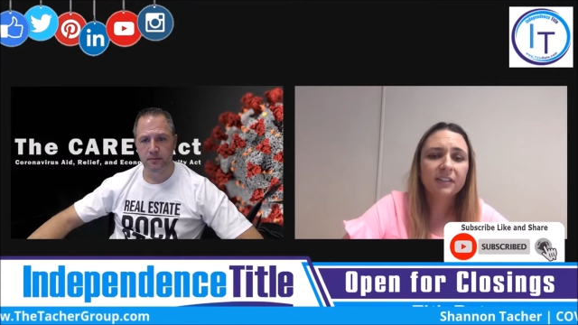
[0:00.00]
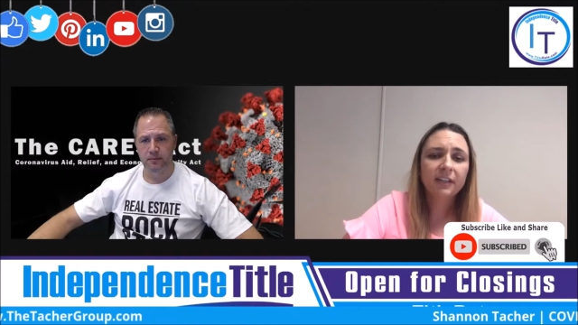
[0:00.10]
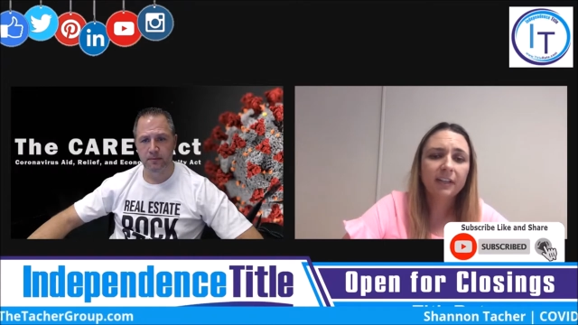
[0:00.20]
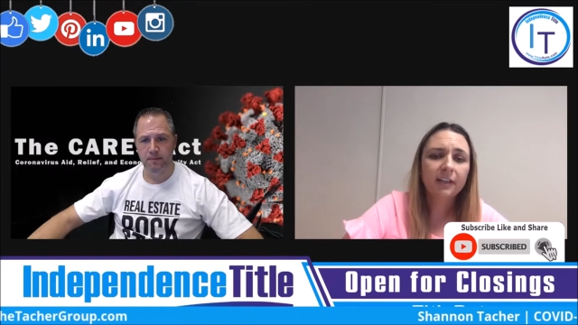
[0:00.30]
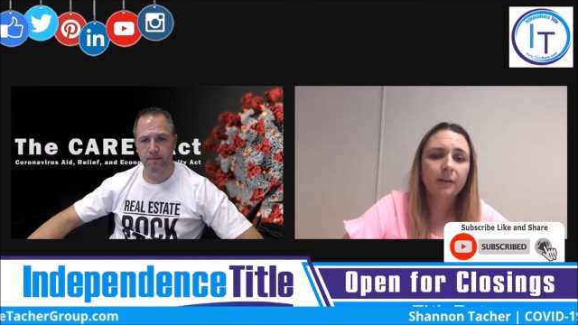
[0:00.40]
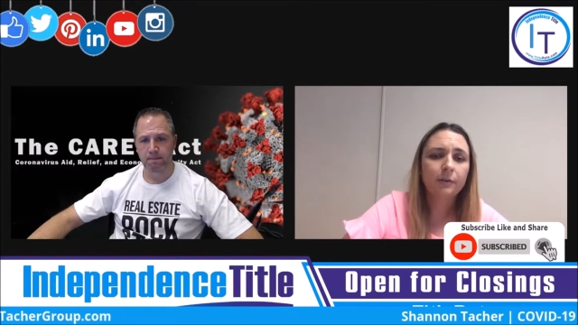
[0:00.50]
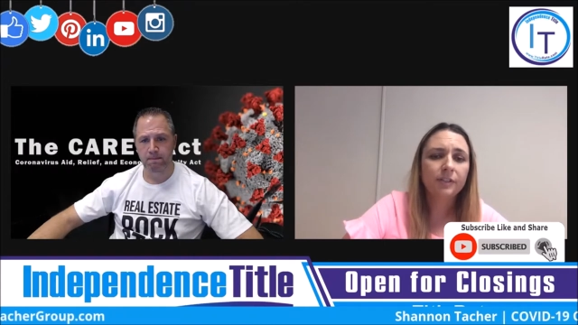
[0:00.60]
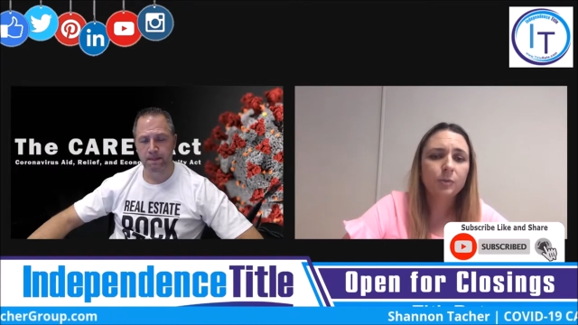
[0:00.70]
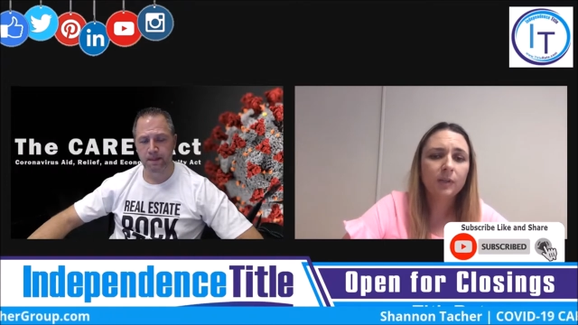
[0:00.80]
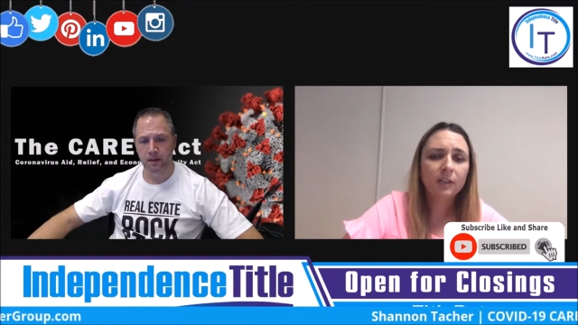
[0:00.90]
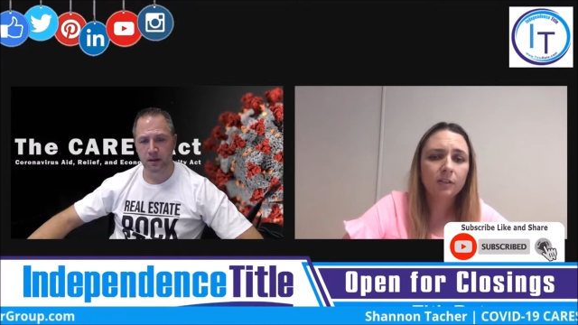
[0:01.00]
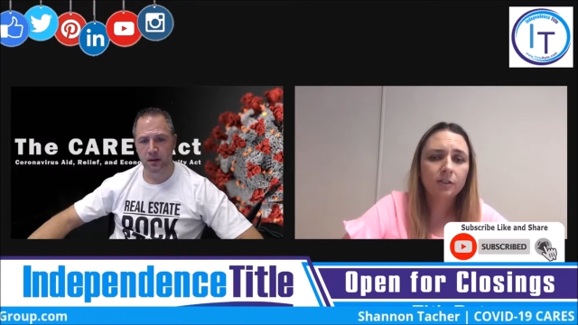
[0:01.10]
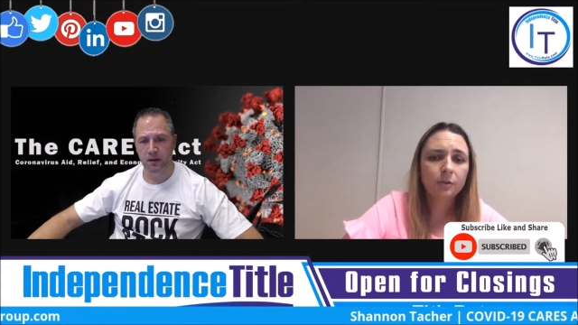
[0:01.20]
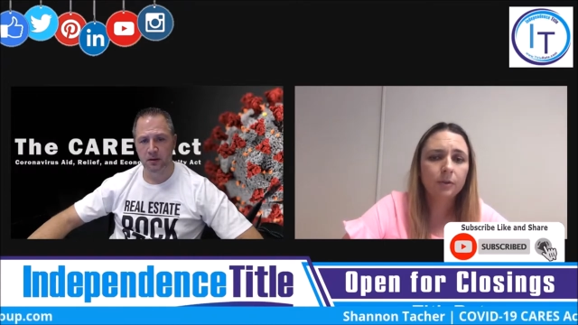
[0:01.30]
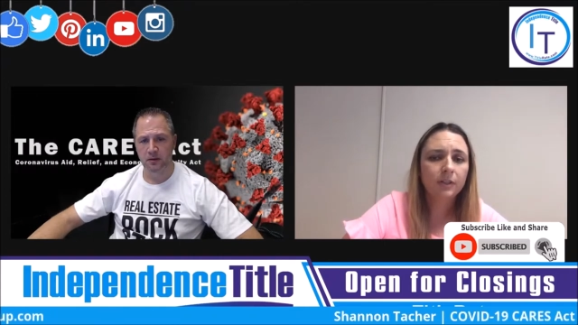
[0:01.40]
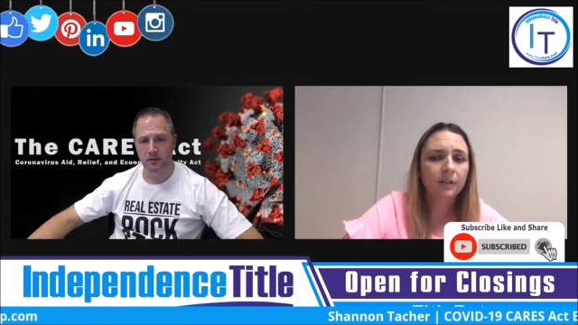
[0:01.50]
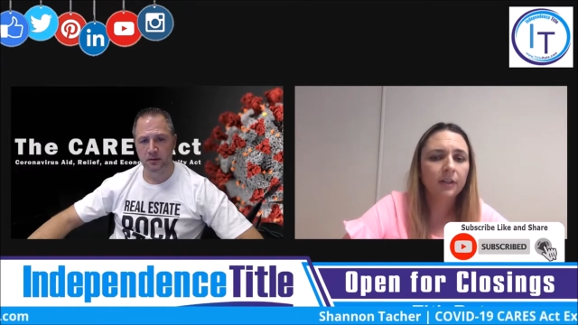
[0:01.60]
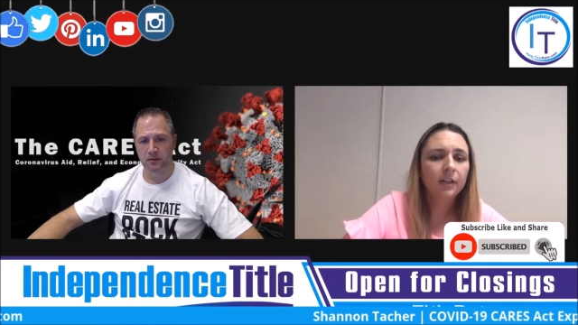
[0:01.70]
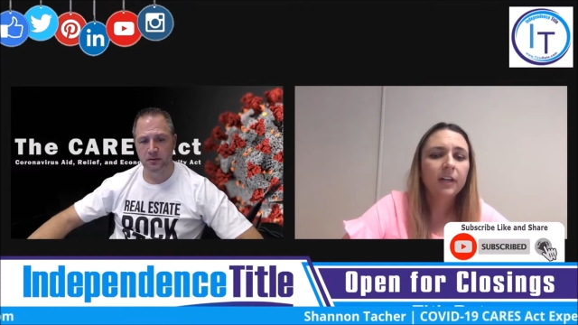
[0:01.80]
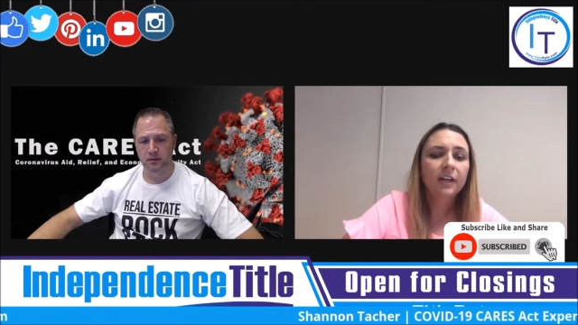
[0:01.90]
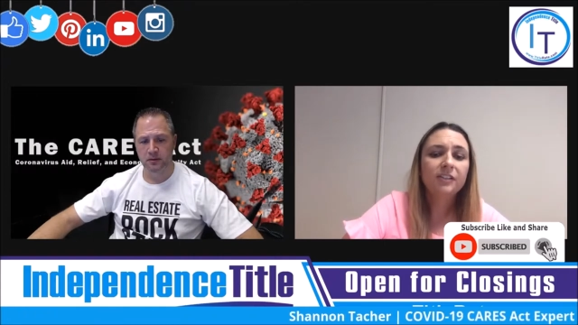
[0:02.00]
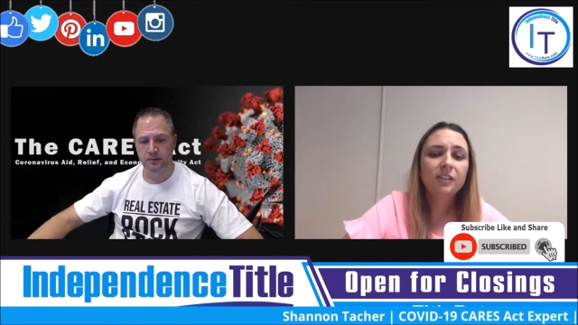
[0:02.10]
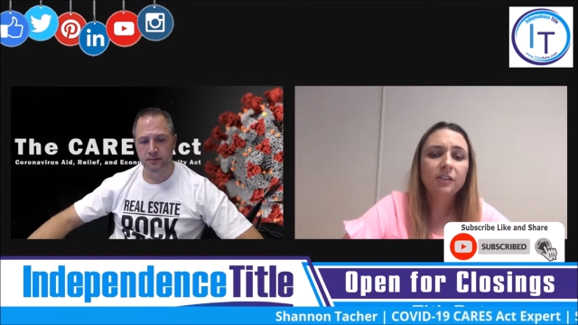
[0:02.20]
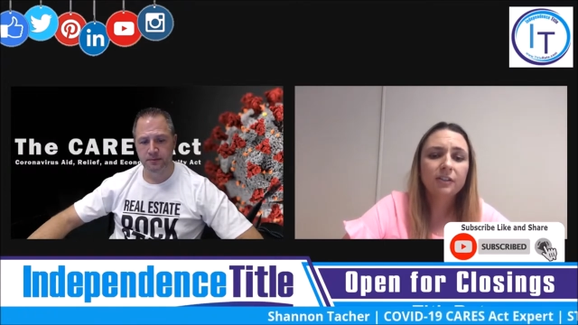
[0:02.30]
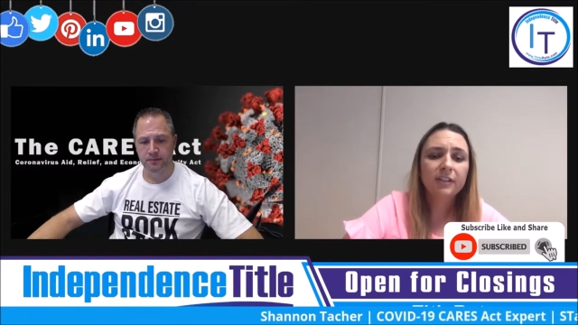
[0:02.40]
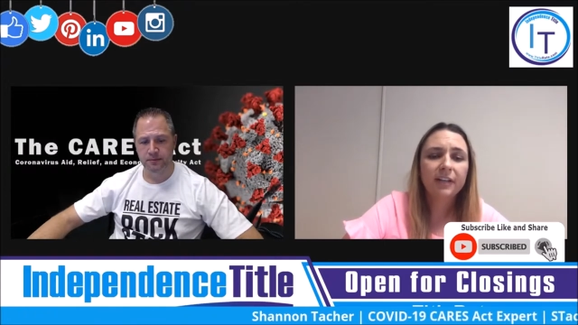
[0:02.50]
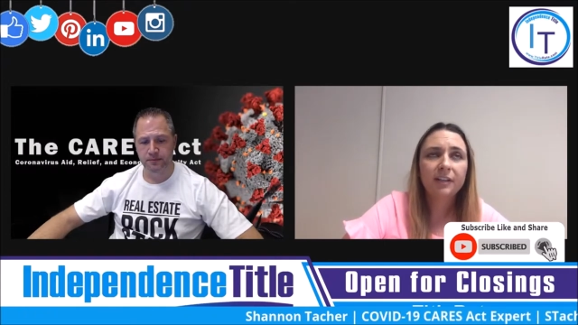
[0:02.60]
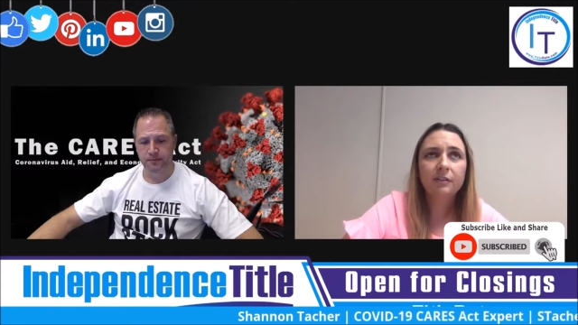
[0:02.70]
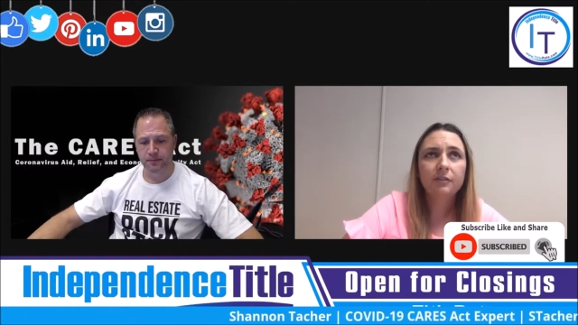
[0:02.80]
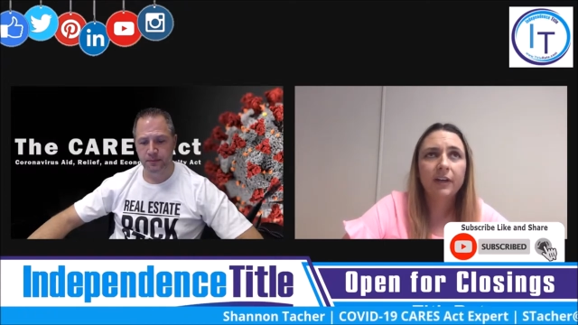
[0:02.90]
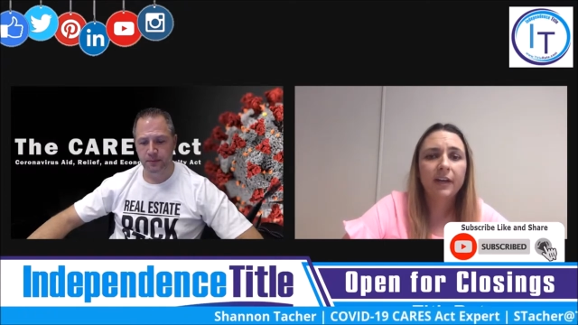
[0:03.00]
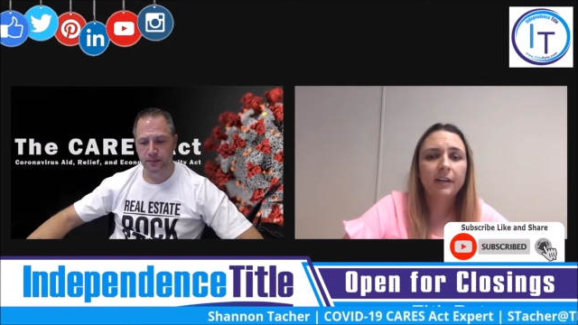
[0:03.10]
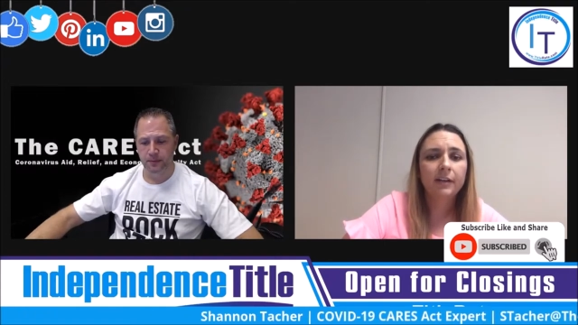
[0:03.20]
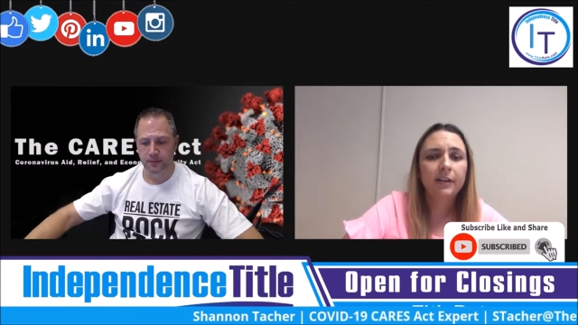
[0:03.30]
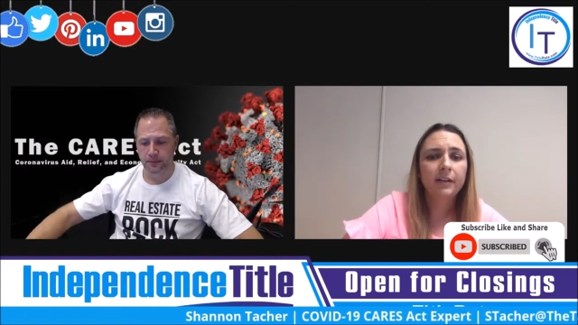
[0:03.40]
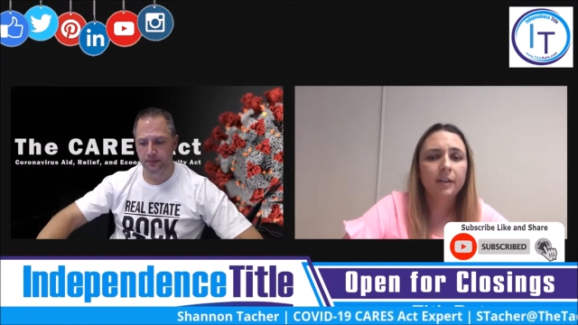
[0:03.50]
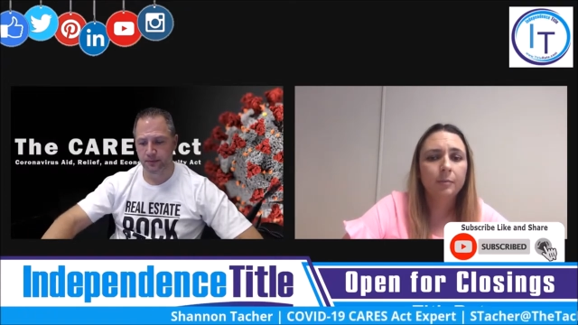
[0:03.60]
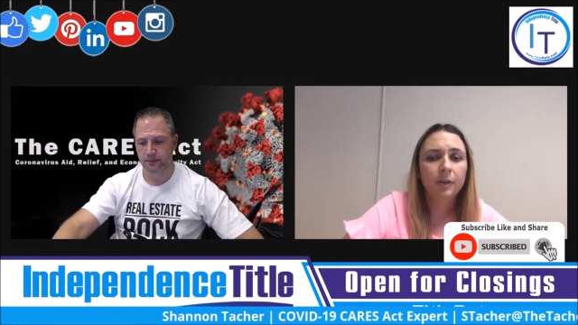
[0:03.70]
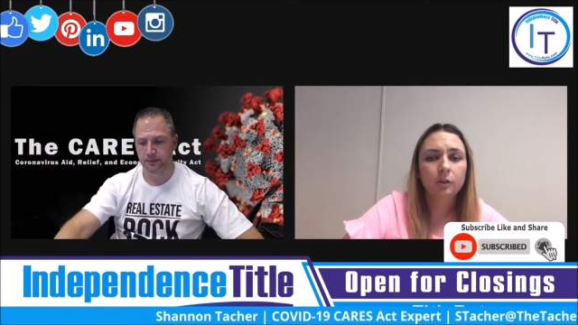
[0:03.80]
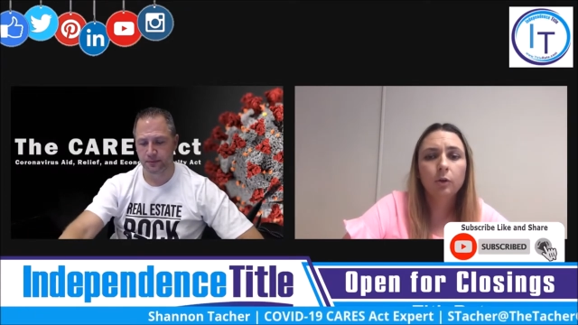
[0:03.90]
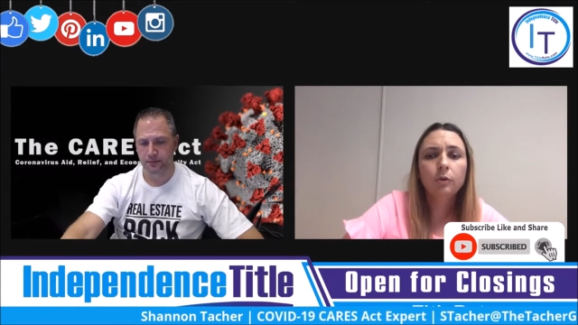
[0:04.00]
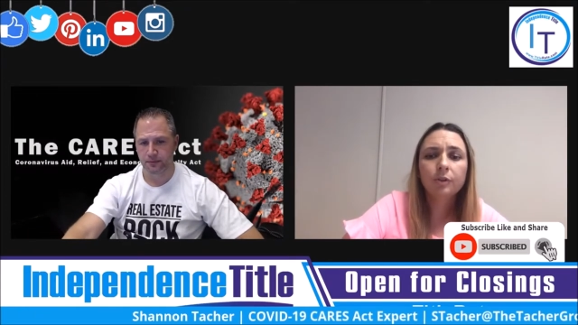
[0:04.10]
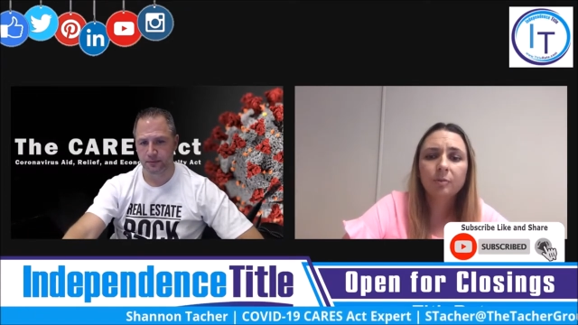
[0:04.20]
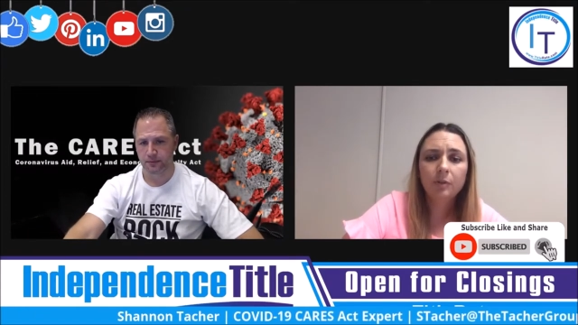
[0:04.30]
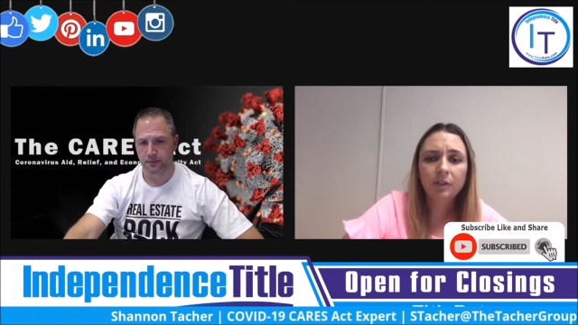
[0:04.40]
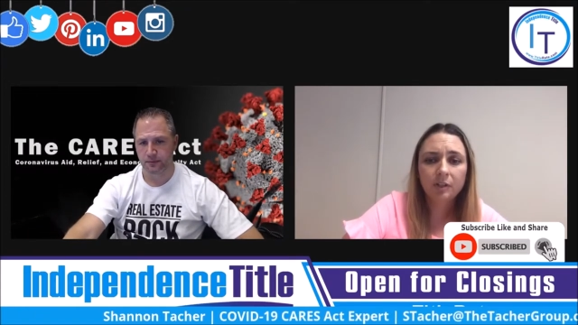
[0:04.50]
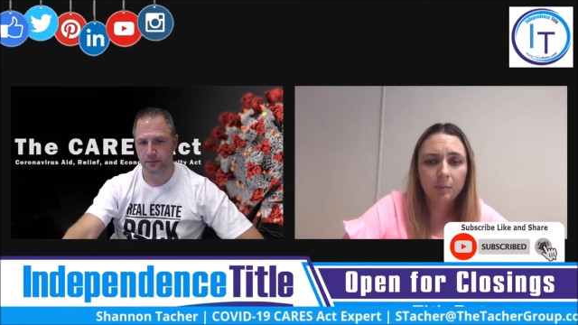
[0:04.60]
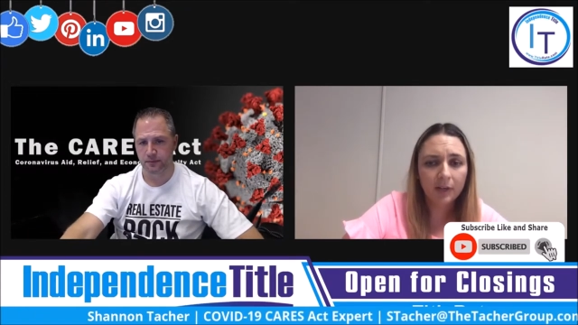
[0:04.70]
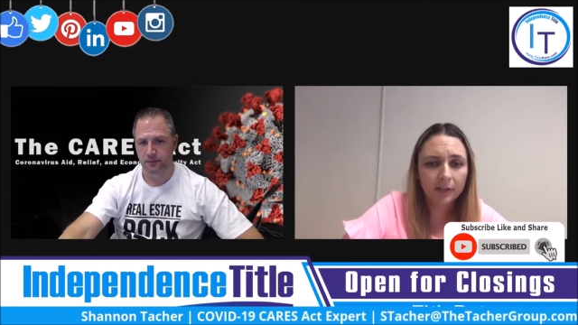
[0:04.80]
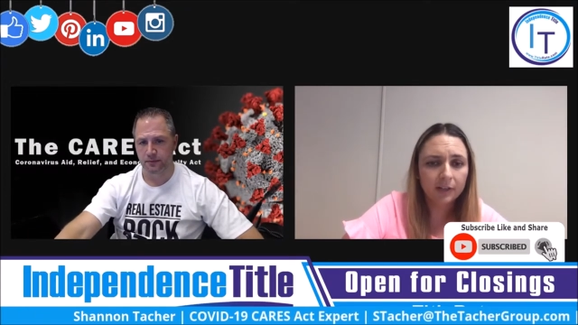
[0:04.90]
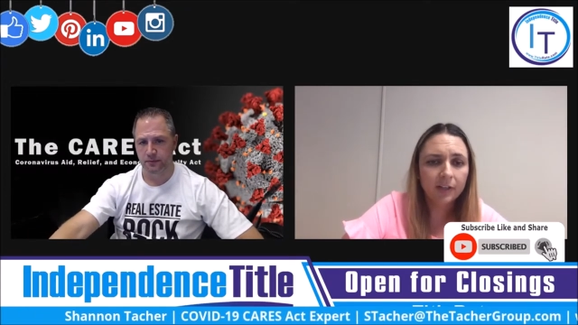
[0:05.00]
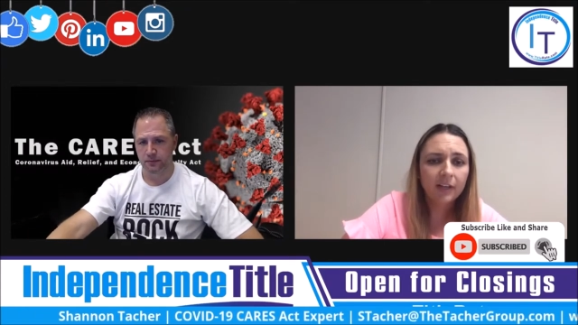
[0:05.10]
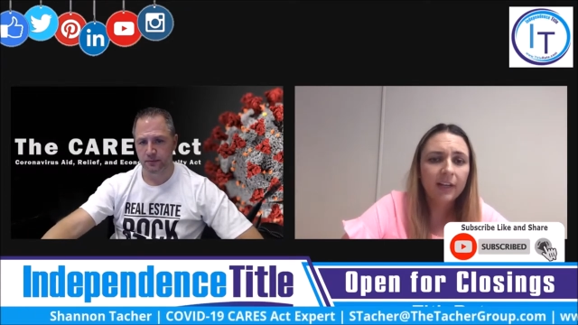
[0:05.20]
Speaker 1: night I was speaking to a senior executive at a local community bank,